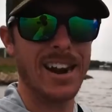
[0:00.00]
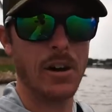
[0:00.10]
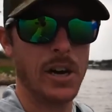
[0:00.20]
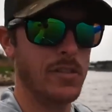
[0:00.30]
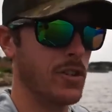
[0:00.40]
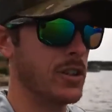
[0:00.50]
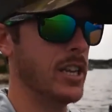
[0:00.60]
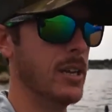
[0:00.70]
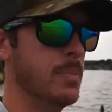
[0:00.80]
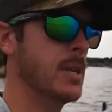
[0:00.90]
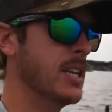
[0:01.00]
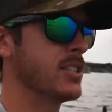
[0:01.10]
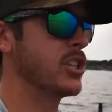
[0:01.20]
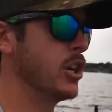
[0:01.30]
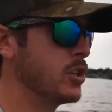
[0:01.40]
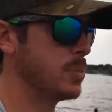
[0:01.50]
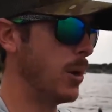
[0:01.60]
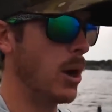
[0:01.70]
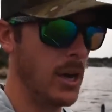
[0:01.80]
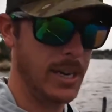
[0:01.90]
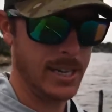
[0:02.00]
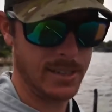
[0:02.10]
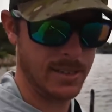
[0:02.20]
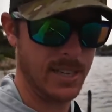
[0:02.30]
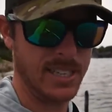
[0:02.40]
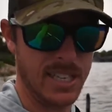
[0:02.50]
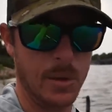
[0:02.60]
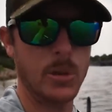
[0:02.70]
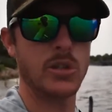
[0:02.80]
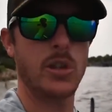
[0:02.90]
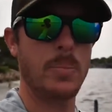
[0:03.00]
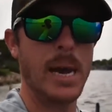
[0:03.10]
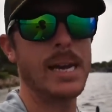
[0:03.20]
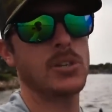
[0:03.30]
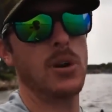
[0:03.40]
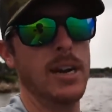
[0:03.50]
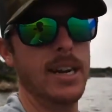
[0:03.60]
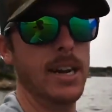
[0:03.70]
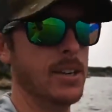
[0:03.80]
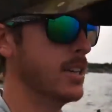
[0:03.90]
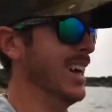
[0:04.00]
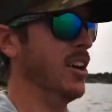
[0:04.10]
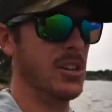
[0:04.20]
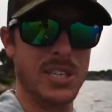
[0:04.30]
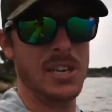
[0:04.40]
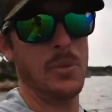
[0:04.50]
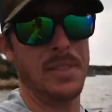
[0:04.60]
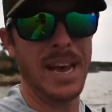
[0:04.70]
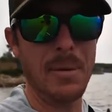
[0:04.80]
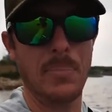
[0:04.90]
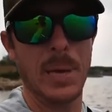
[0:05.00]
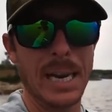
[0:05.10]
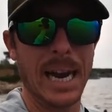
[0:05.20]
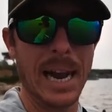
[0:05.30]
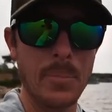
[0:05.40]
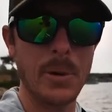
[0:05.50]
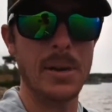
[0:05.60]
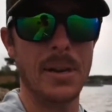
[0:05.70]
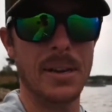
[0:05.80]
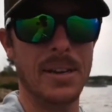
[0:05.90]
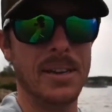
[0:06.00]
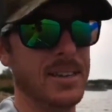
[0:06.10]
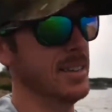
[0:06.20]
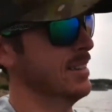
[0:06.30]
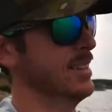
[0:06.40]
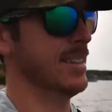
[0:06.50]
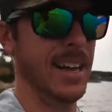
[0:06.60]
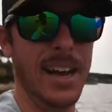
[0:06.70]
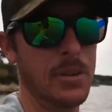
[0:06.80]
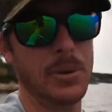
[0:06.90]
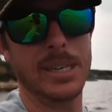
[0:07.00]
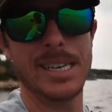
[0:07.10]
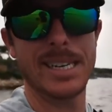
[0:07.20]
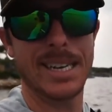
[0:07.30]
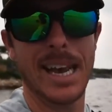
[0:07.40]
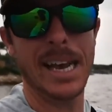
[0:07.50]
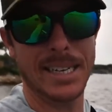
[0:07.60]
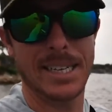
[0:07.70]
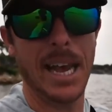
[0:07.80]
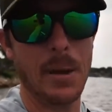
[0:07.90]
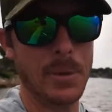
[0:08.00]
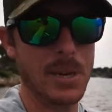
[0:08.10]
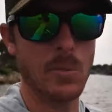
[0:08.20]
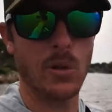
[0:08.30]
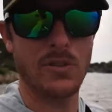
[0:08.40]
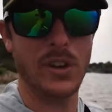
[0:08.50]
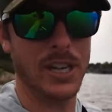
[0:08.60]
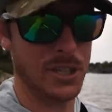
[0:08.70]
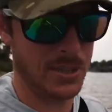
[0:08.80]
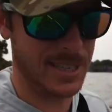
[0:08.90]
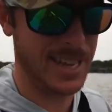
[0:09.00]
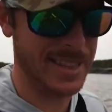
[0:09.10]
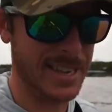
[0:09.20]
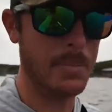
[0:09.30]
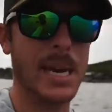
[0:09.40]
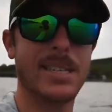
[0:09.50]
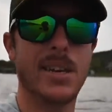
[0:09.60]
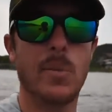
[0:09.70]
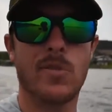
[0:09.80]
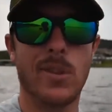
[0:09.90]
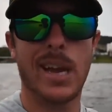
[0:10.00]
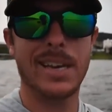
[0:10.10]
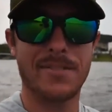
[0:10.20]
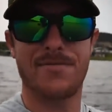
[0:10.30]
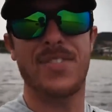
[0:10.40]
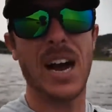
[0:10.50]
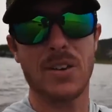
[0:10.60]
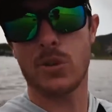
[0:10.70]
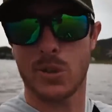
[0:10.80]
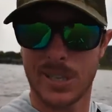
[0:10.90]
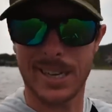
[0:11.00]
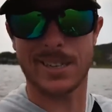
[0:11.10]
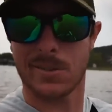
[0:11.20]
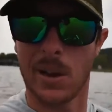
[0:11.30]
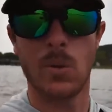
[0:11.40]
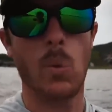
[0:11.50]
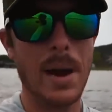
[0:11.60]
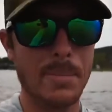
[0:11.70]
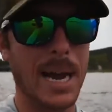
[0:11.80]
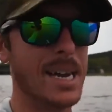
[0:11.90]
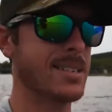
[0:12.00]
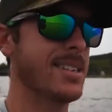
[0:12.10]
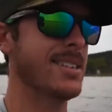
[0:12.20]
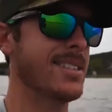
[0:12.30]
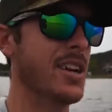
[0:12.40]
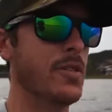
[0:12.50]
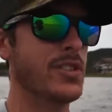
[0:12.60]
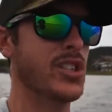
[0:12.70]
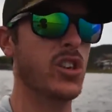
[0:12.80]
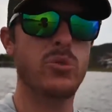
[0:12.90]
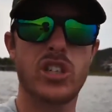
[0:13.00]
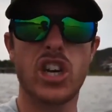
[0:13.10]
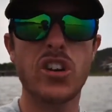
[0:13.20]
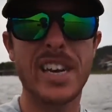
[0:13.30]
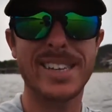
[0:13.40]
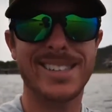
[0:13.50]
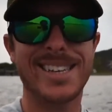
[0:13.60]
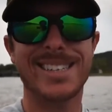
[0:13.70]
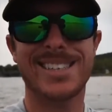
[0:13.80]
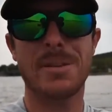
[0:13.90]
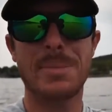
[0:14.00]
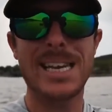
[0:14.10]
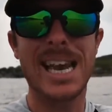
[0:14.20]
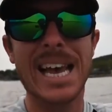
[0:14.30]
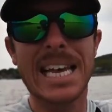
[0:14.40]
area for them to go spawn, and it's similar to the bass right now. Honestly, with that big hybrid, I don't really need to catch that many more fish because that thing makes up for like 5 or 6 white bass in itself. It's so chunky, and thing's gonna be